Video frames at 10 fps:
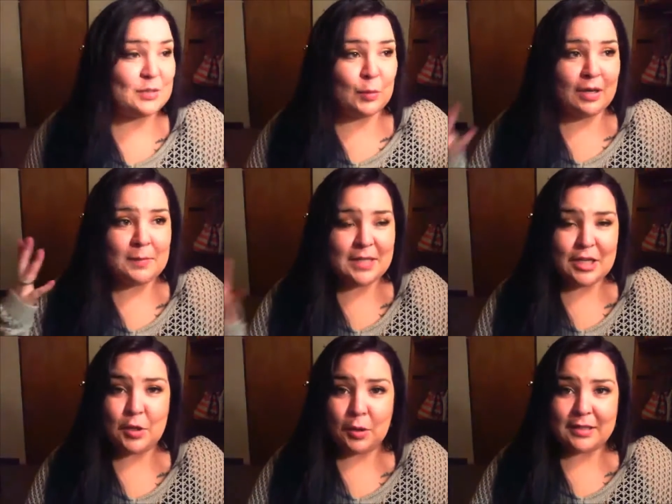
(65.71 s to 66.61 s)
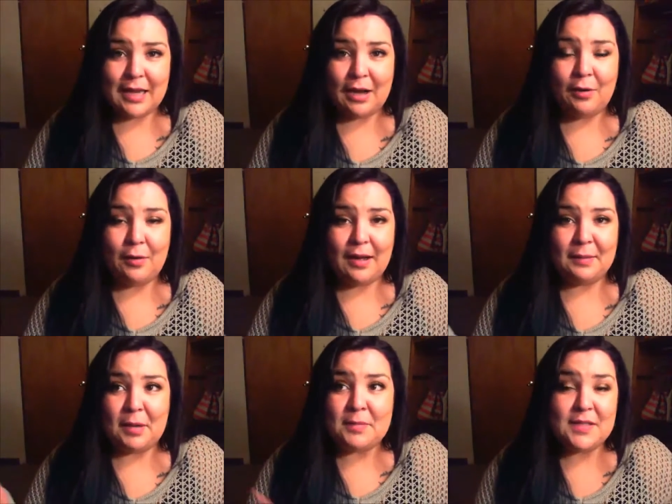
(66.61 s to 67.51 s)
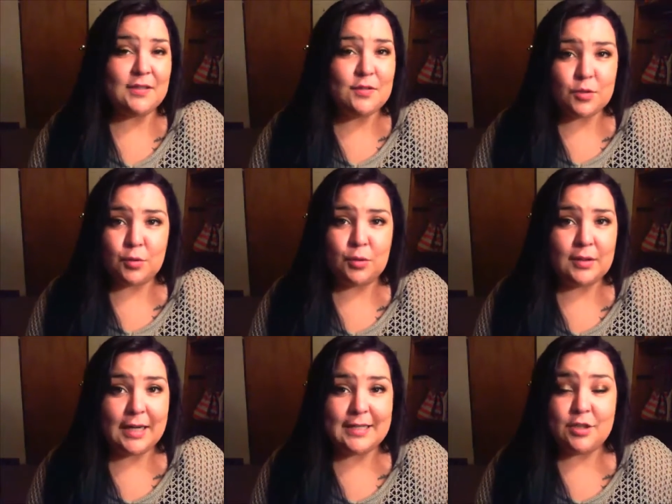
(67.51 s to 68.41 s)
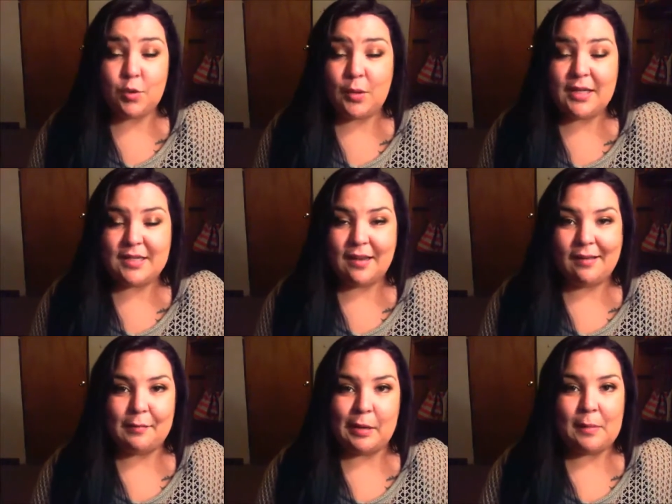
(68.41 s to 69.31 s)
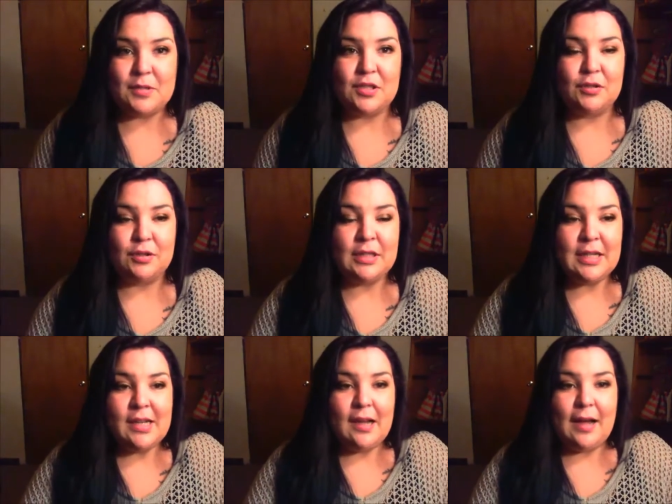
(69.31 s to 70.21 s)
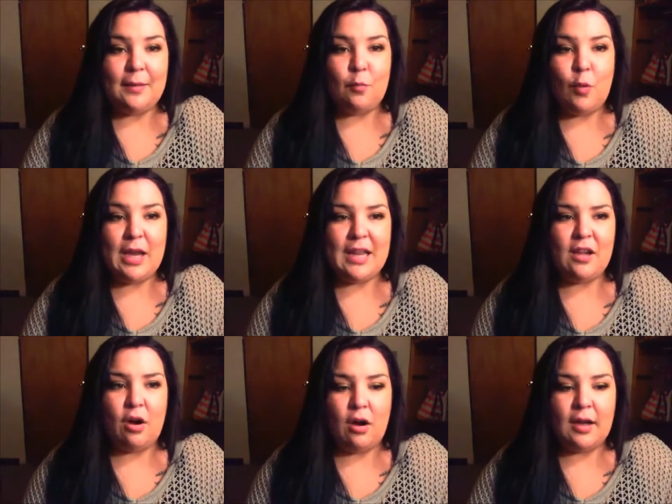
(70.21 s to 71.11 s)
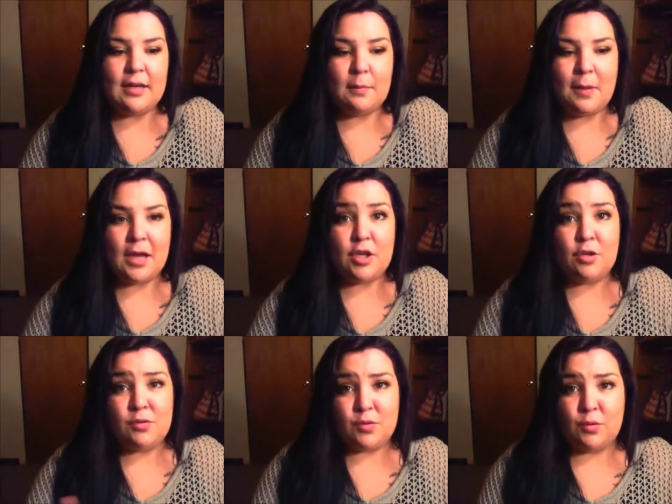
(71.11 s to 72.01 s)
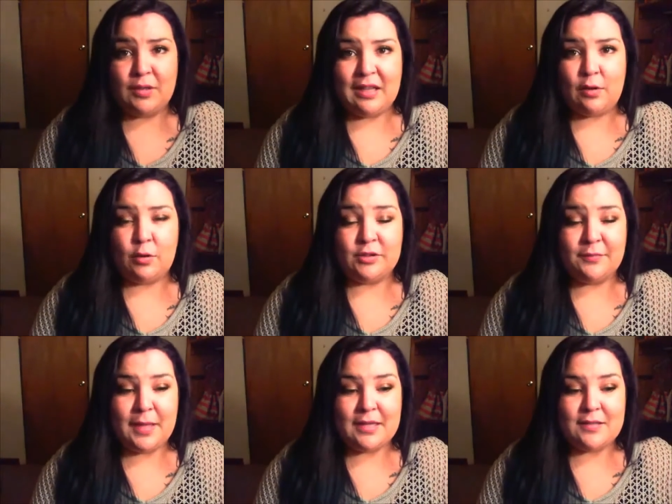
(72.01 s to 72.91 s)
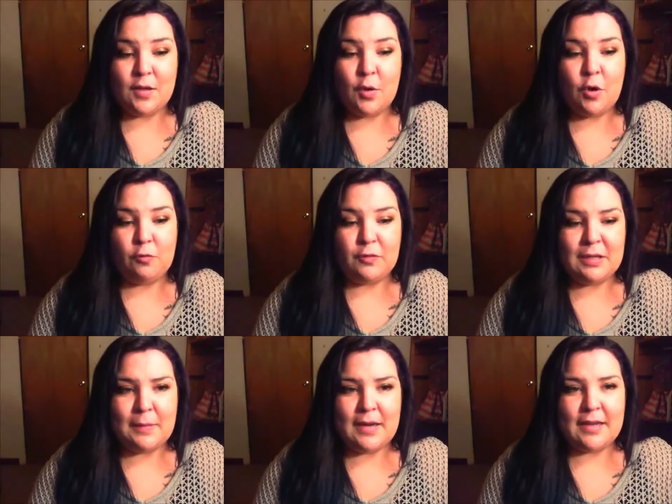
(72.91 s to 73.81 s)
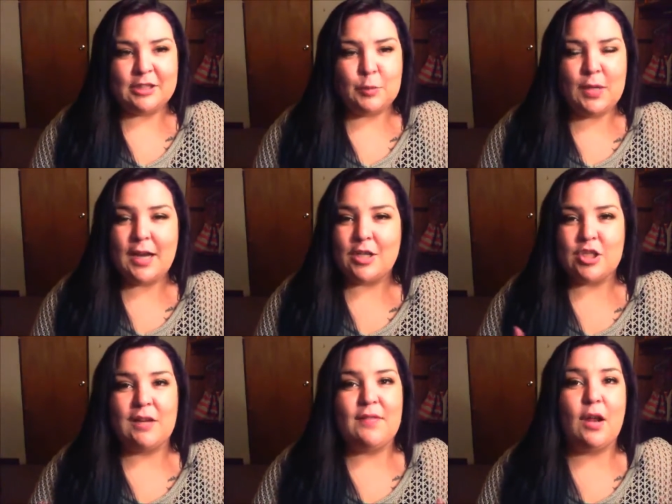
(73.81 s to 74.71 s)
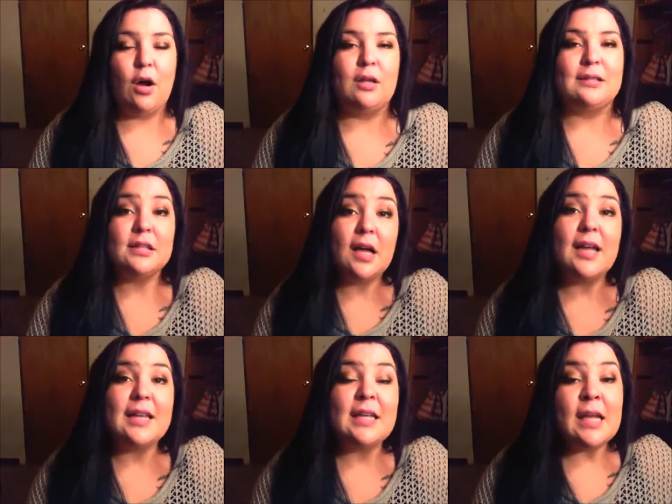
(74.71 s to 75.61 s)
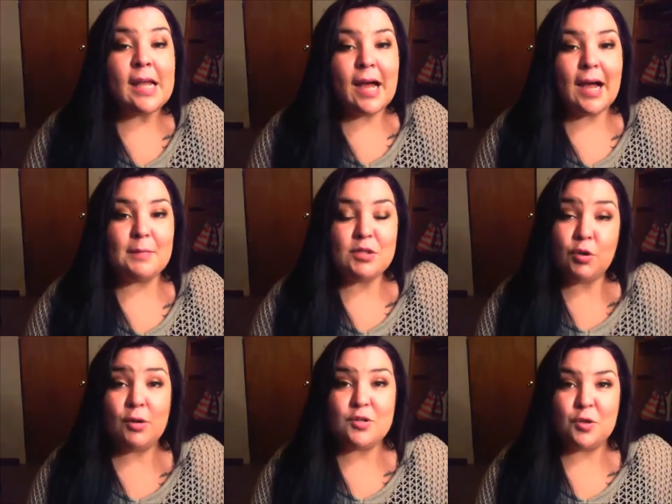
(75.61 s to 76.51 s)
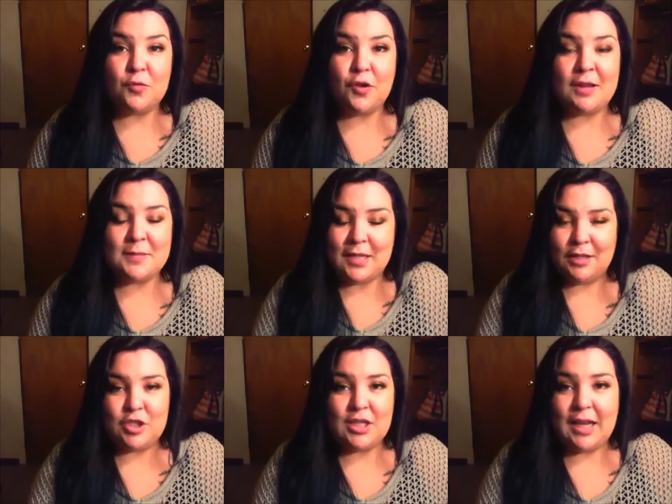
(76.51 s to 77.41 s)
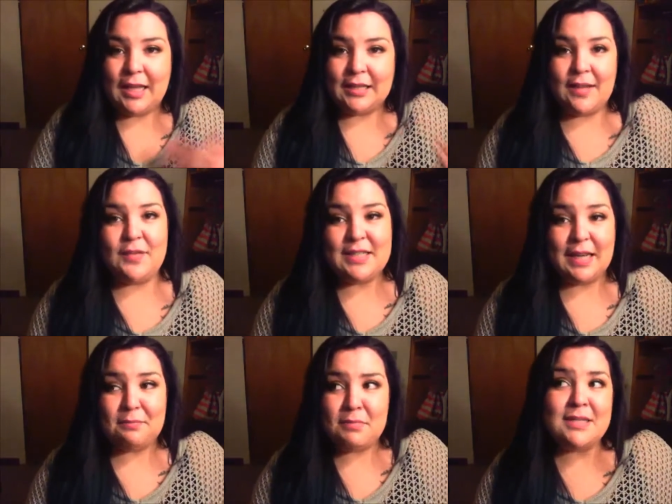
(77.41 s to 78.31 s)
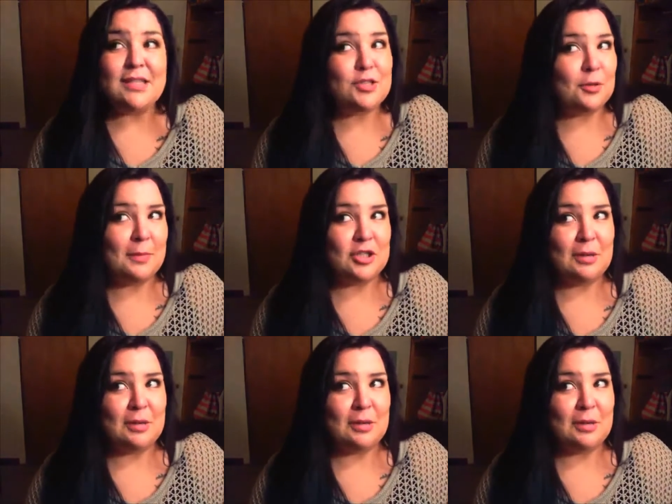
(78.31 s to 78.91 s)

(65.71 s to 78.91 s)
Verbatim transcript: So we're in upstate New York now. Um, I'm still in school. I didn't quit. Um, I'm still um, waiting on my new school to get a hold of me. So hopefully by next week I should have that all in line. I'm still going to school for cosmetology. I love it. I miss it so much.